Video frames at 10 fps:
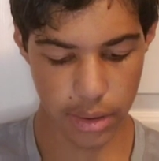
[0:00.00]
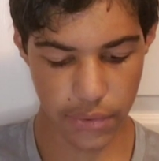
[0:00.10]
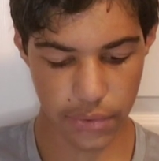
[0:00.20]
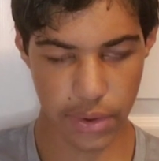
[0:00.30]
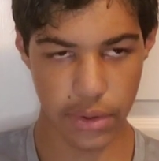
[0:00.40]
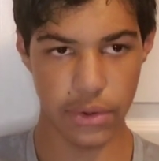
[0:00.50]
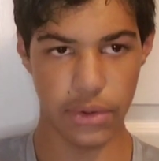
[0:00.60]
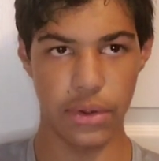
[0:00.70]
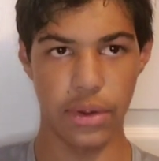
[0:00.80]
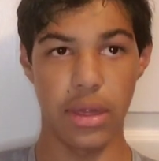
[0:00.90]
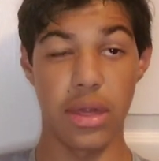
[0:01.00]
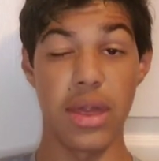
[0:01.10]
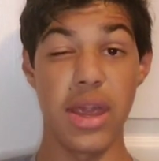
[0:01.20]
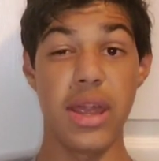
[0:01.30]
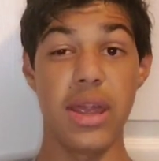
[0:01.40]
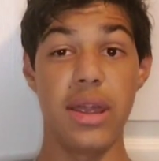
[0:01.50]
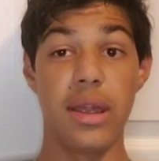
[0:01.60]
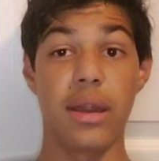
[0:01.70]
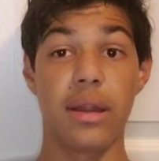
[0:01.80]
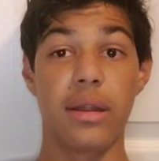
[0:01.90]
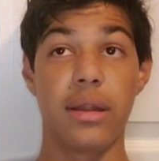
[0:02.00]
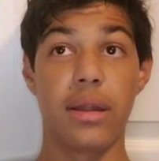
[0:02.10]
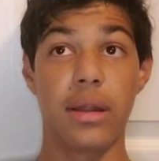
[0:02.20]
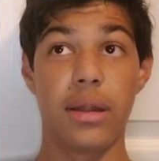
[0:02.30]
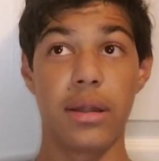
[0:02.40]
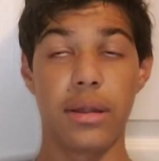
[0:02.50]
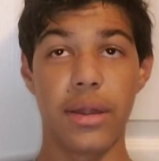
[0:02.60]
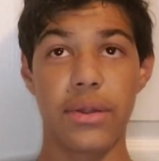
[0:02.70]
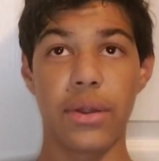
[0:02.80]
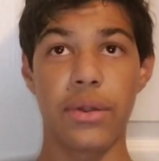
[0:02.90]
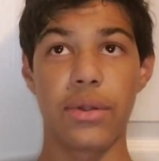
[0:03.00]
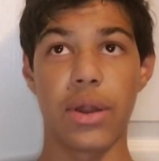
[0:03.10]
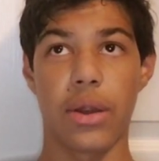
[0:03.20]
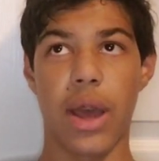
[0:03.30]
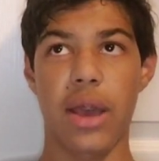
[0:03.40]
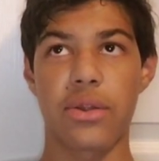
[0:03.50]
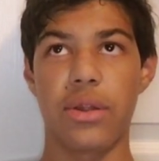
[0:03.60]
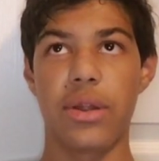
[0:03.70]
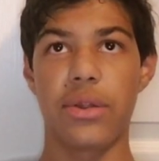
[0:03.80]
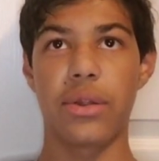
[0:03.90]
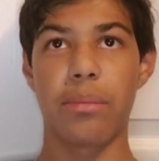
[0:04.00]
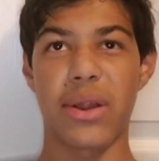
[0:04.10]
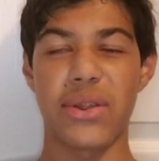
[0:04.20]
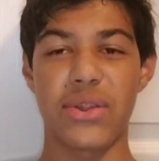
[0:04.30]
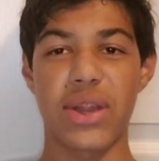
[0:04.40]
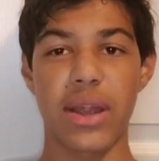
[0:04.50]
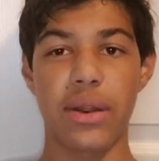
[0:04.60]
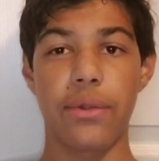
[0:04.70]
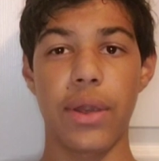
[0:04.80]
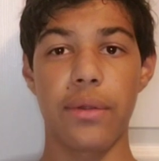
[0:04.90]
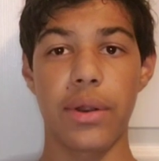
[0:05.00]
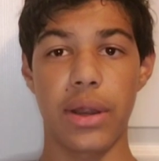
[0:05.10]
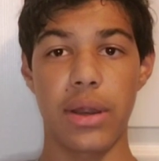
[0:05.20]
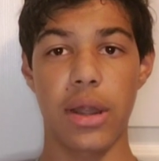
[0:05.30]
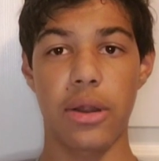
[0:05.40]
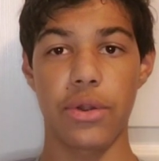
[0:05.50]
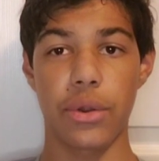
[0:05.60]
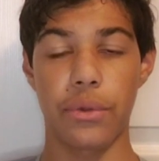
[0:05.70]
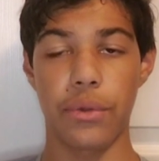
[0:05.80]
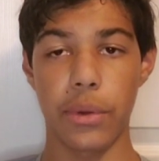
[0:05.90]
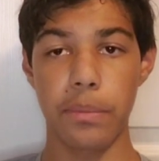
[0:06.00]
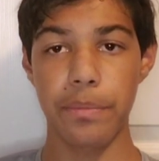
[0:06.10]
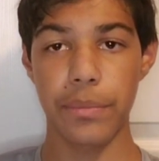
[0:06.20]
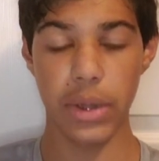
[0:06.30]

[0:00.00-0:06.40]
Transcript: this is the, this is, no, actually, this is my second favorite Indiana Jones film.